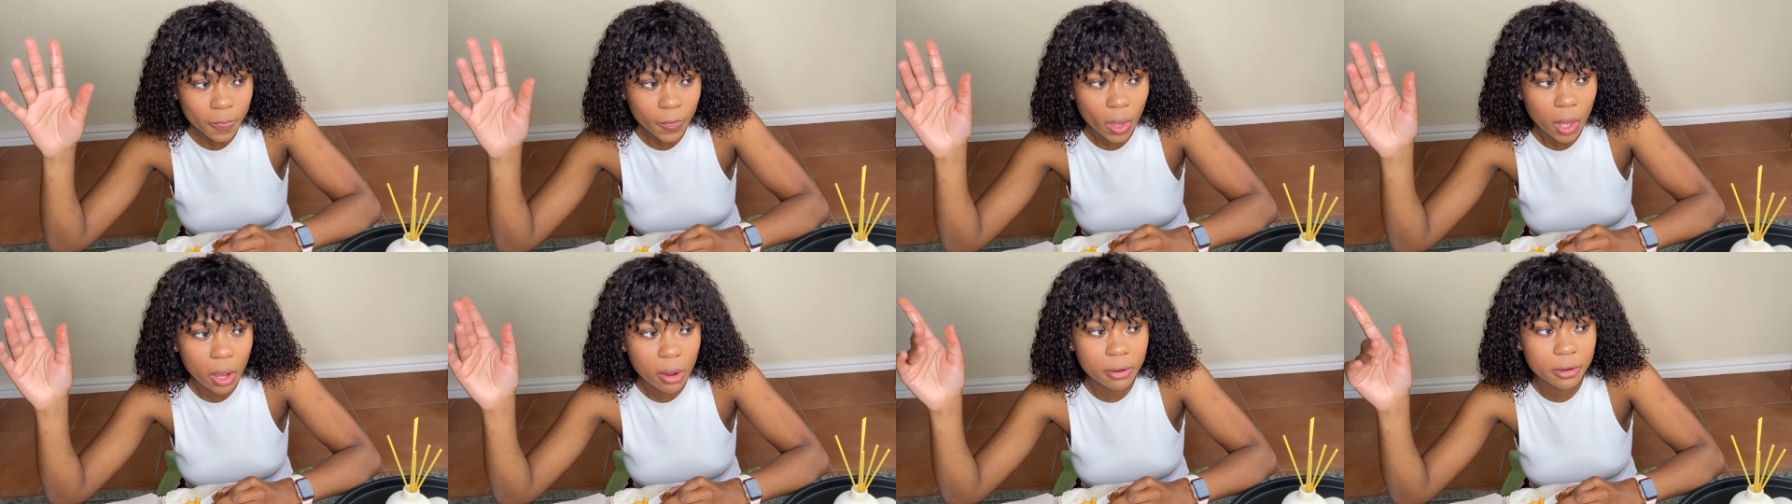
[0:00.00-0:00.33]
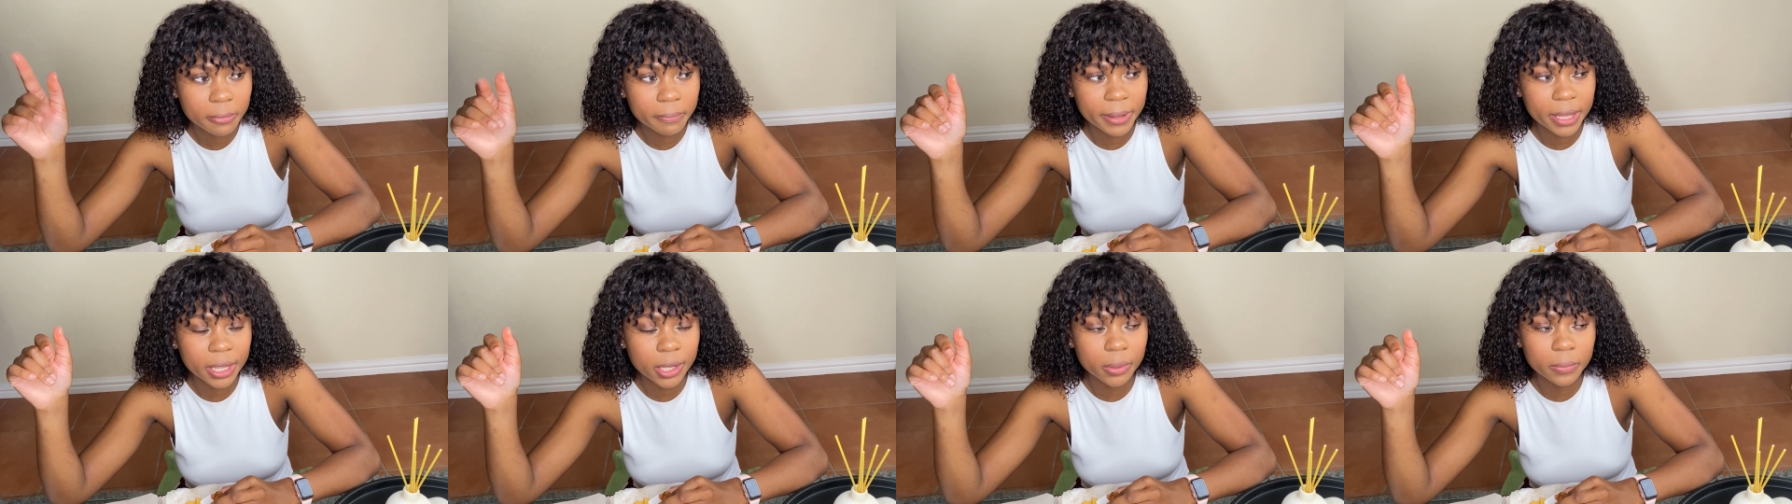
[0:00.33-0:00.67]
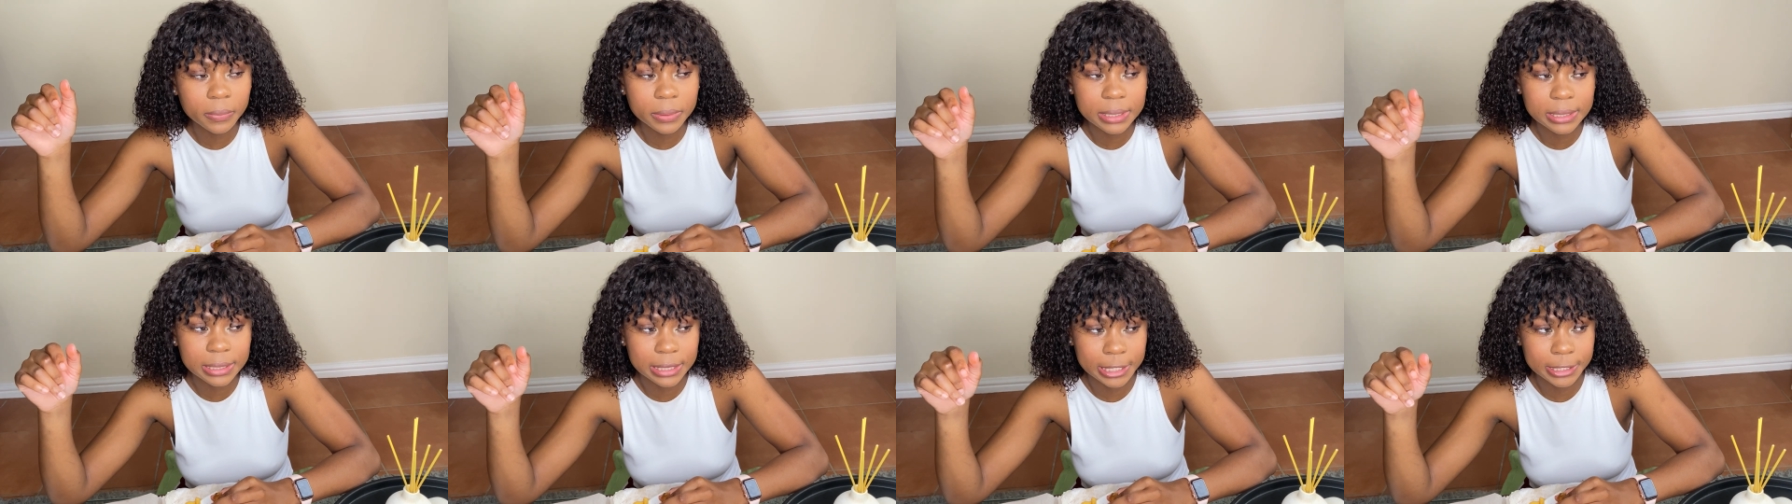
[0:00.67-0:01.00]
went back a
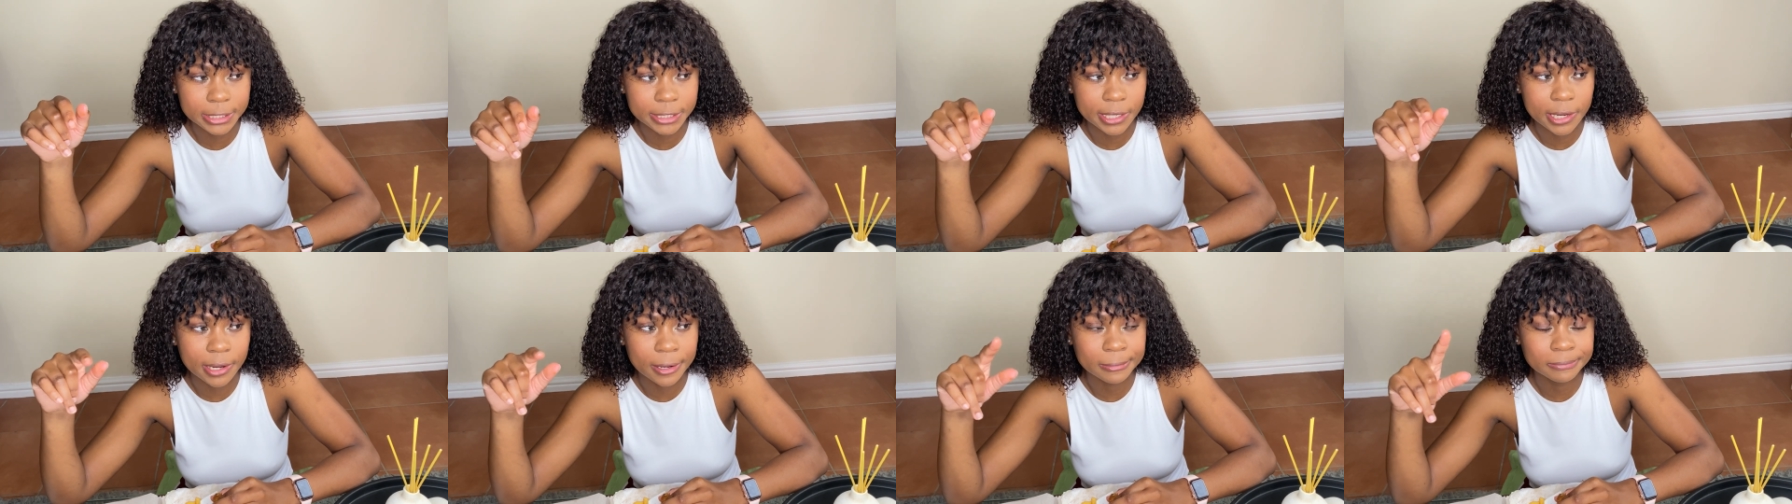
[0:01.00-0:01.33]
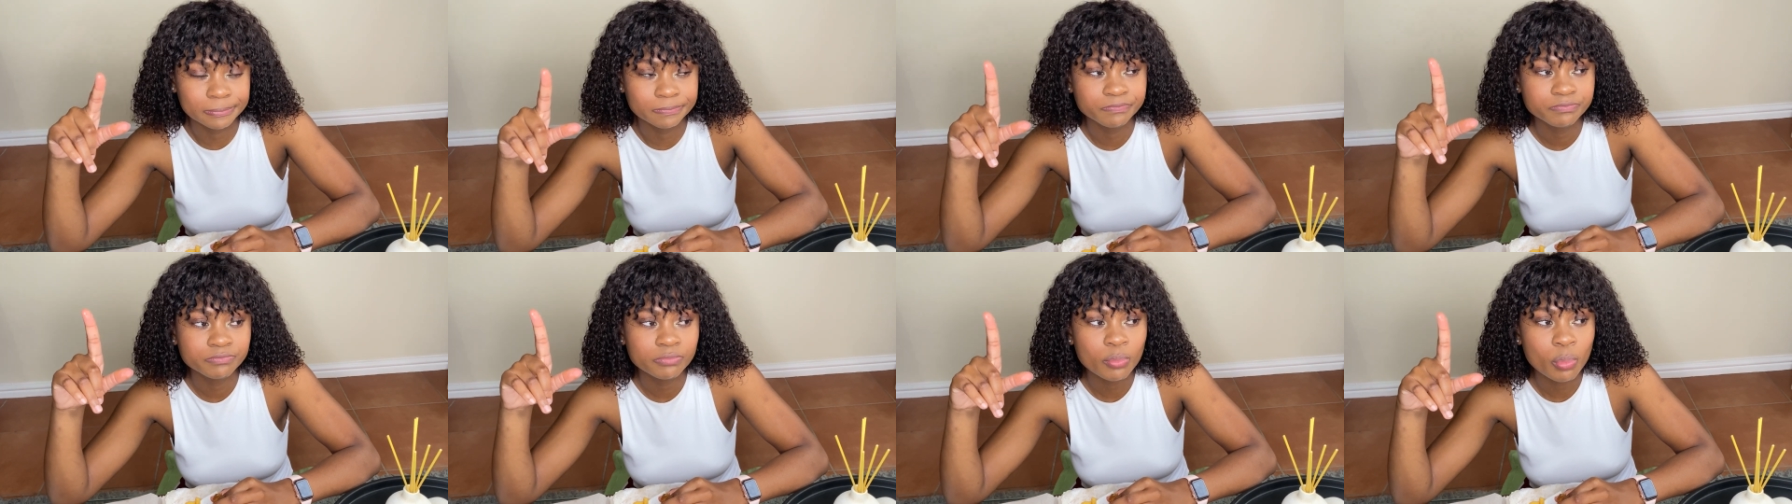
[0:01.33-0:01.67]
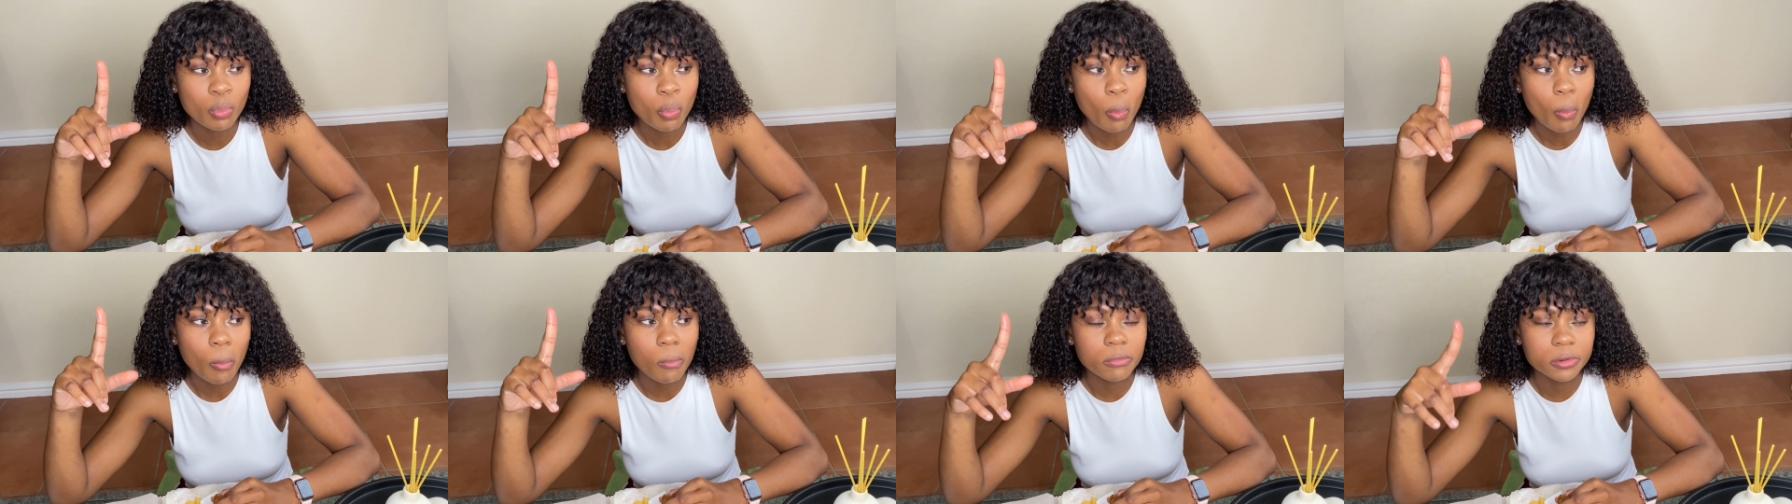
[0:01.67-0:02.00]
week later.
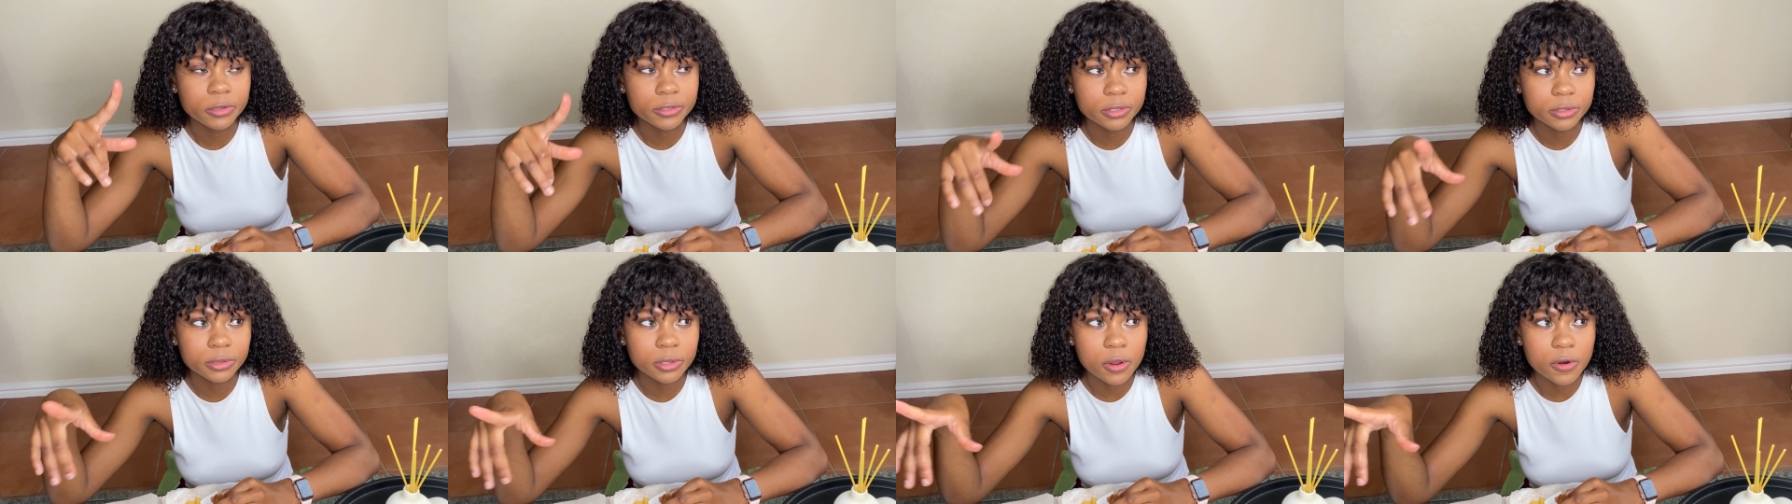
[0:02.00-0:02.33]
We did